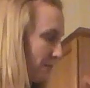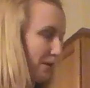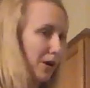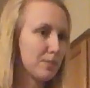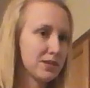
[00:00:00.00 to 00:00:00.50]
it
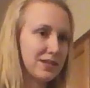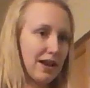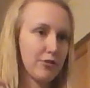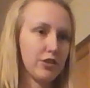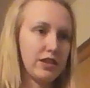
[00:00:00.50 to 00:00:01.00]
pumps
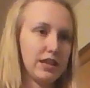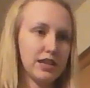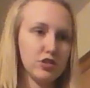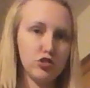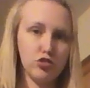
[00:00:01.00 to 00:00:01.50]
everything
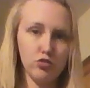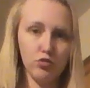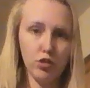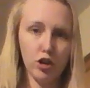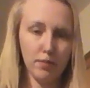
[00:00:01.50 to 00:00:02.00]

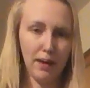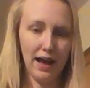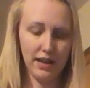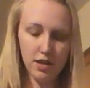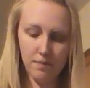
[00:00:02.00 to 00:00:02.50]
into her
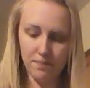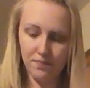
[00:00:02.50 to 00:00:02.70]
body.